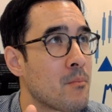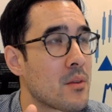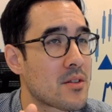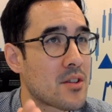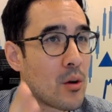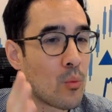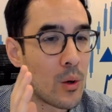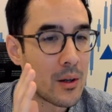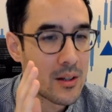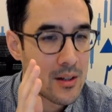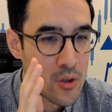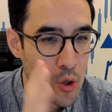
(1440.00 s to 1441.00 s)
So
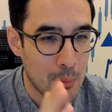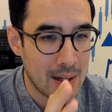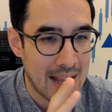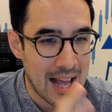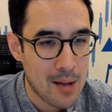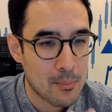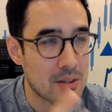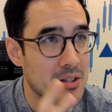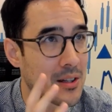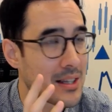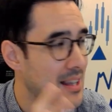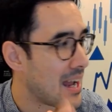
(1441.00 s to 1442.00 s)
what normally happens
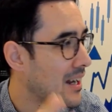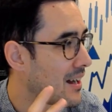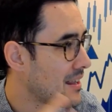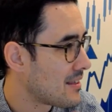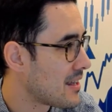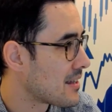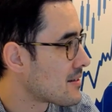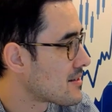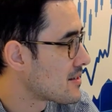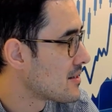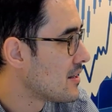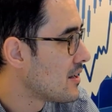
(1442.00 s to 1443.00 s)
on a day like
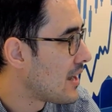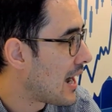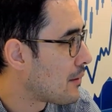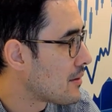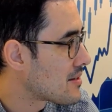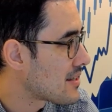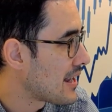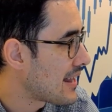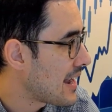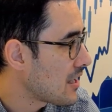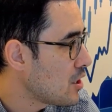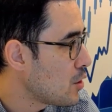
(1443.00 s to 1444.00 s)
this, I would say
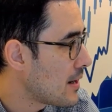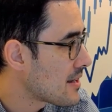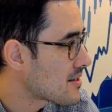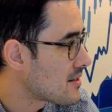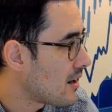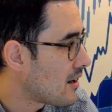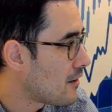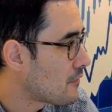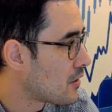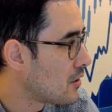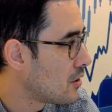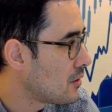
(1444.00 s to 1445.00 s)
that U.S.
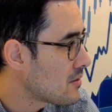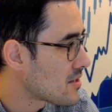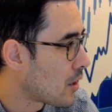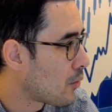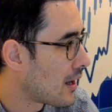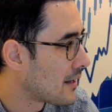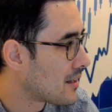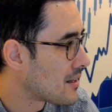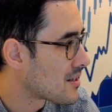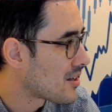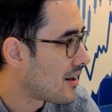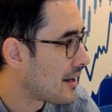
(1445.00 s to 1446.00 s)
afternoon, so London
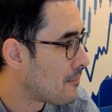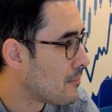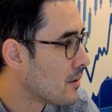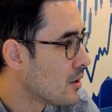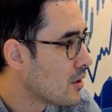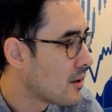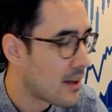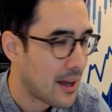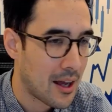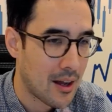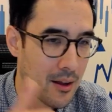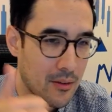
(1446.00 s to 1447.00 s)
time,
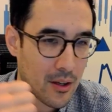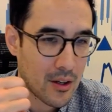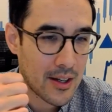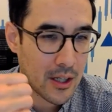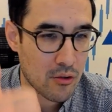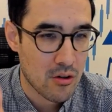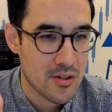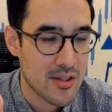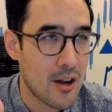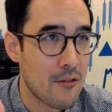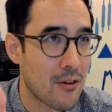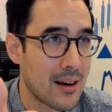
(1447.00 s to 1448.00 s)
uh, the kind of
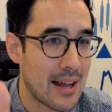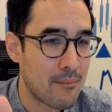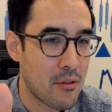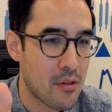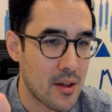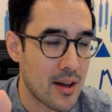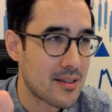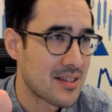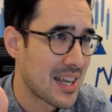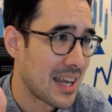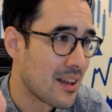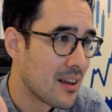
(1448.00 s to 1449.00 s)
crossover
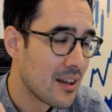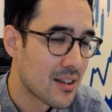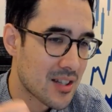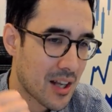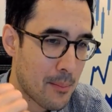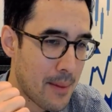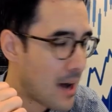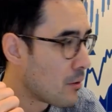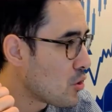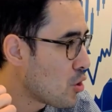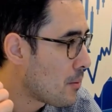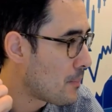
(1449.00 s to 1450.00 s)
11.30 till about
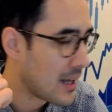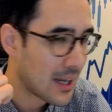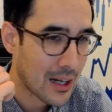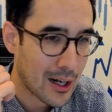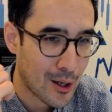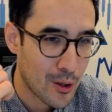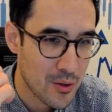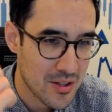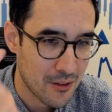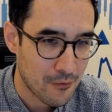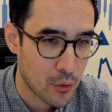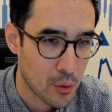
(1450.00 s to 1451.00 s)
European close
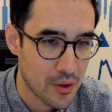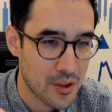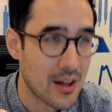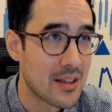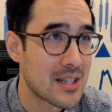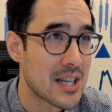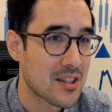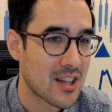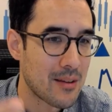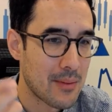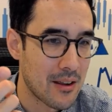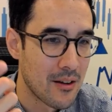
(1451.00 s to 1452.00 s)
at 4.30, it's going
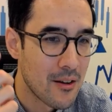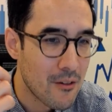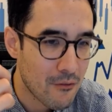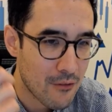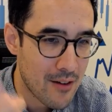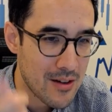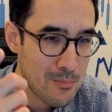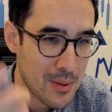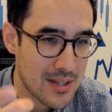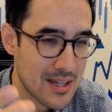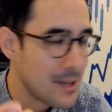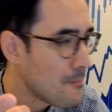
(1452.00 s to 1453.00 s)
to be very
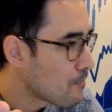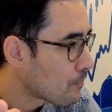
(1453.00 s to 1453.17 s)
busy,